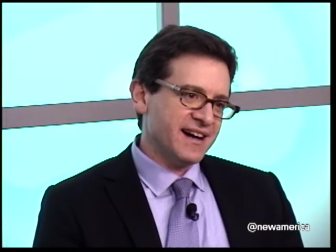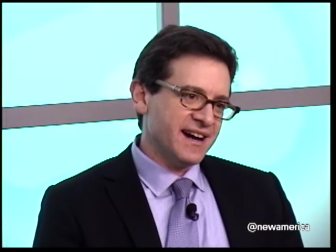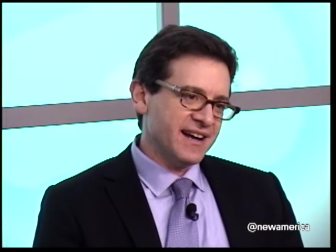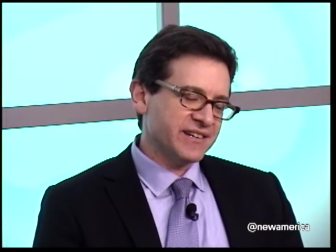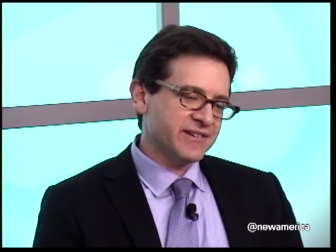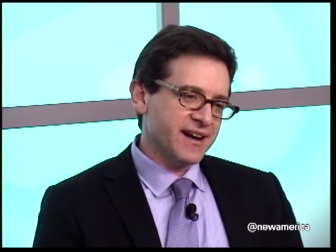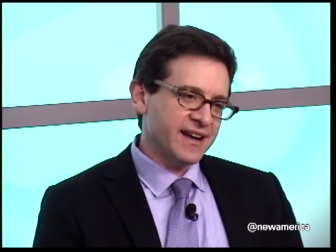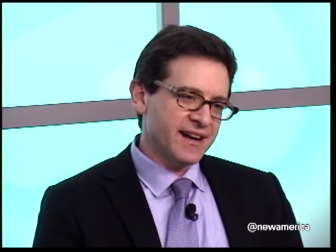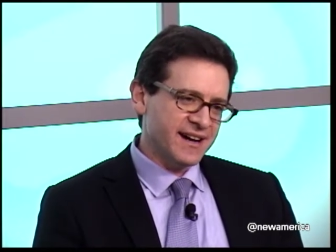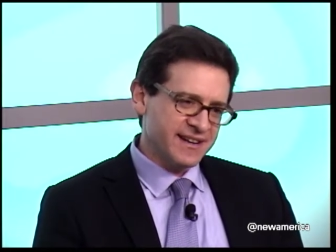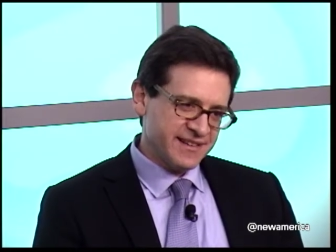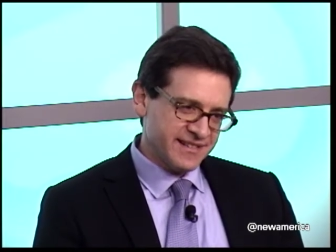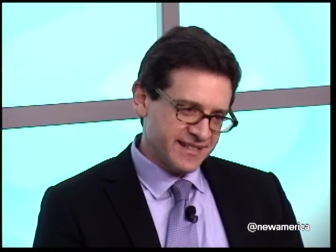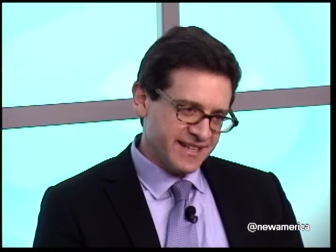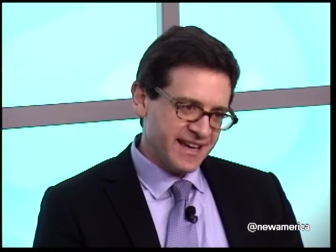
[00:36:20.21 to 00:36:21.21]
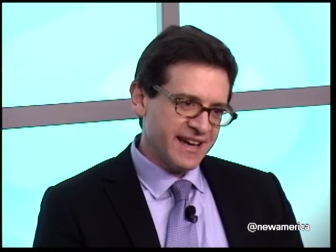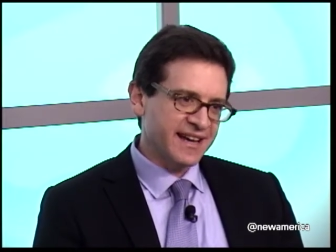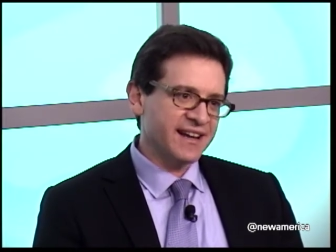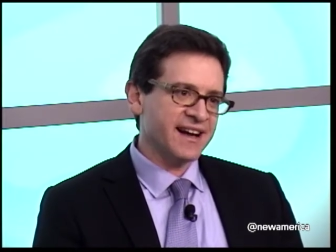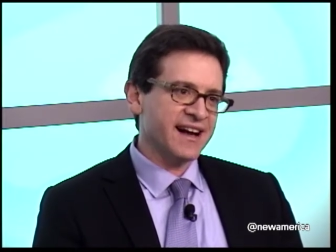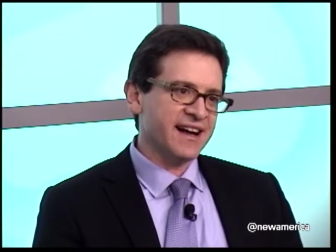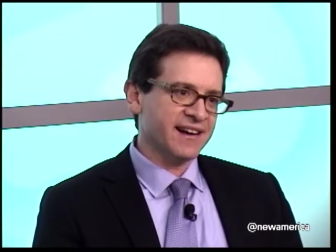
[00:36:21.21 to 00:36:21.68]
try to
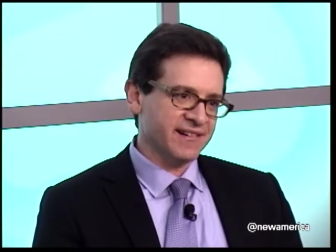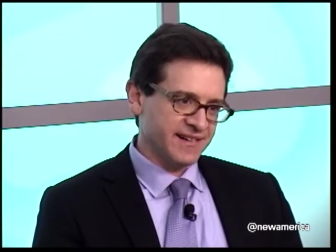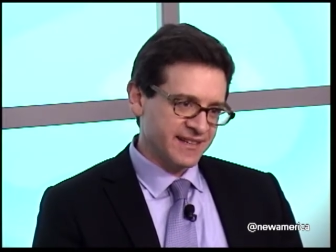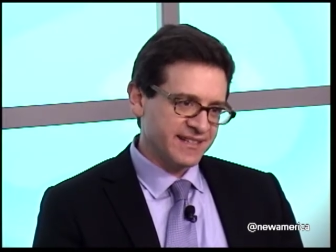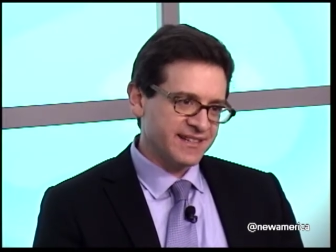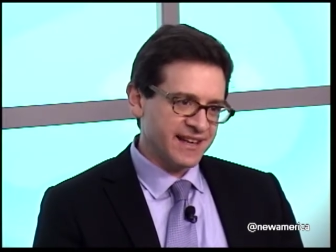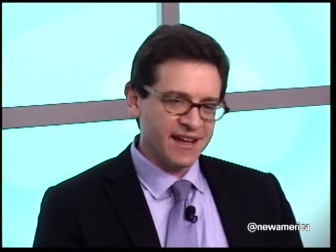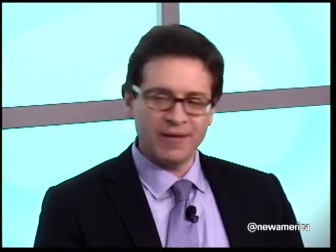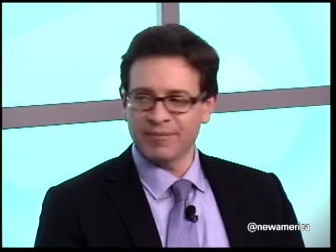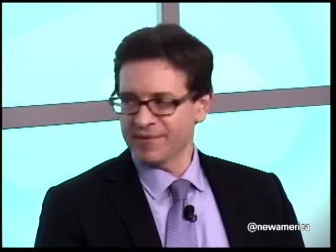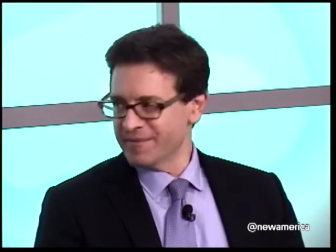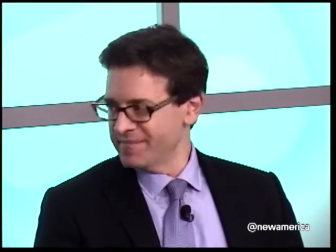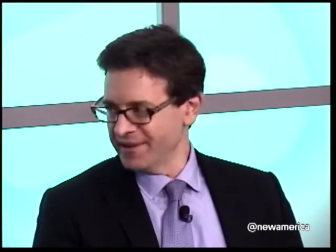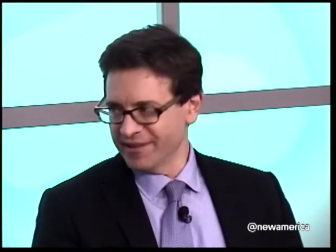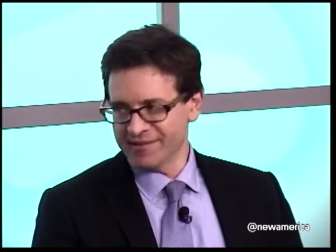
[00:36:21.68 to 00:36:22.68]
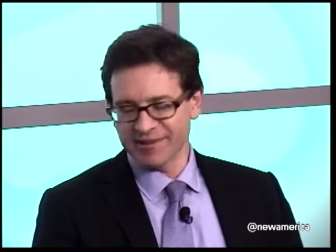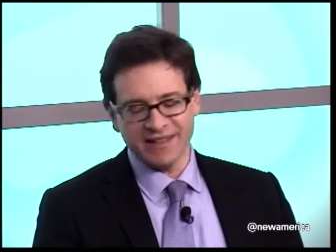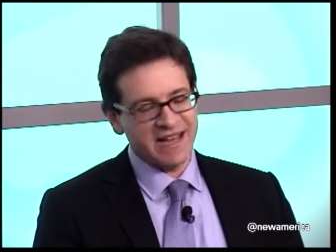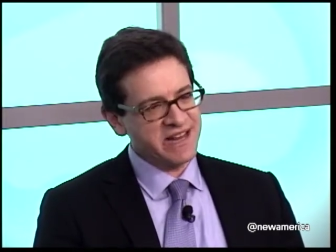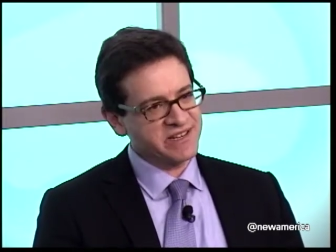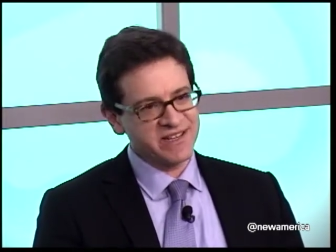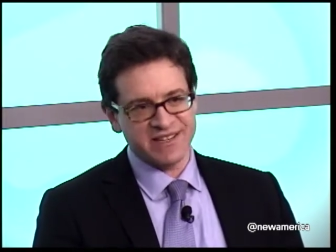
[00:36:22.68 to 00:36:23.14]
understand Congress, helped to build
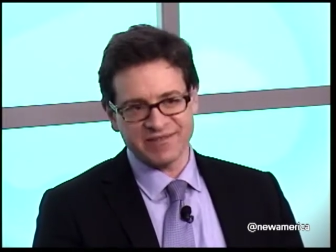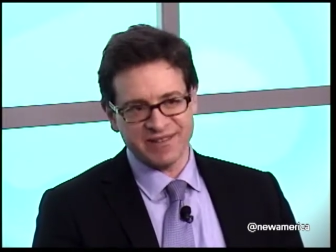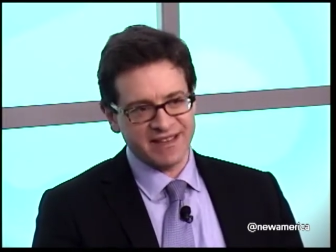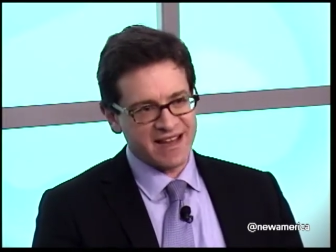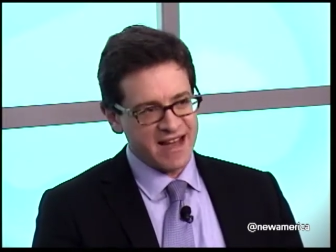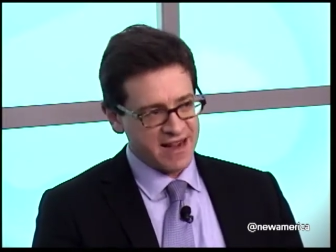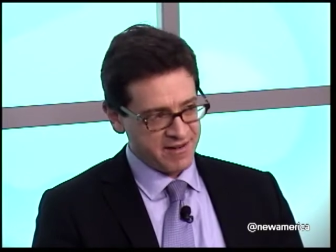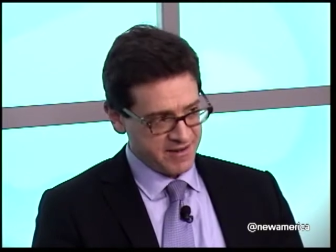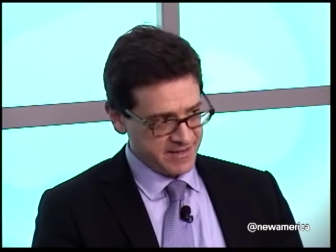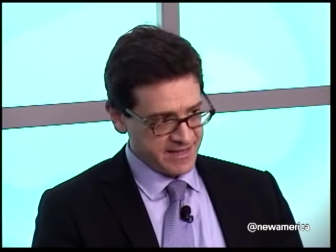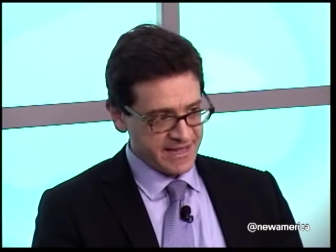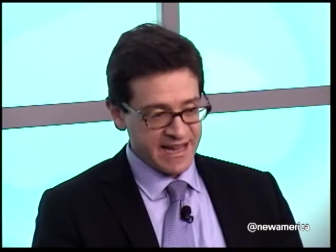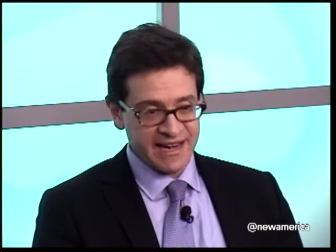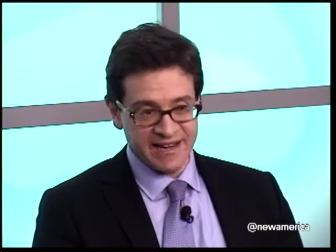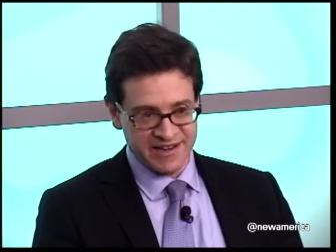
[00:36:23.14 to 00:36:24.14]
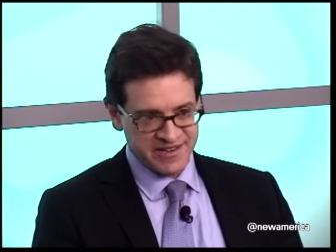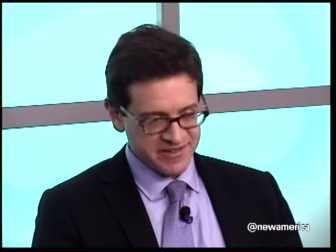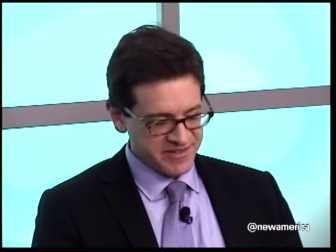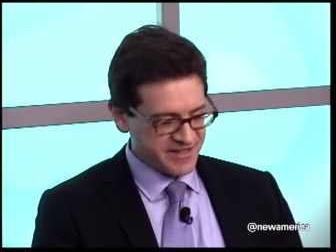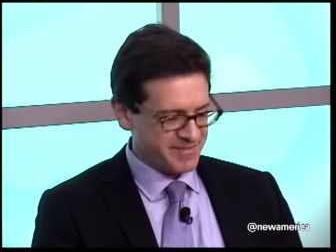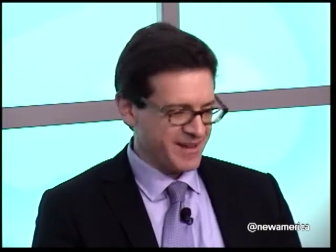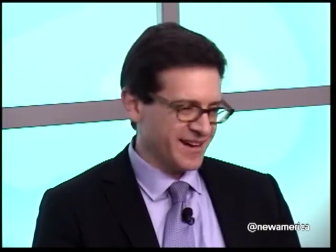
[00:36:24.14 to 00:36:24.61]
relations with Congress, and they didn't use him.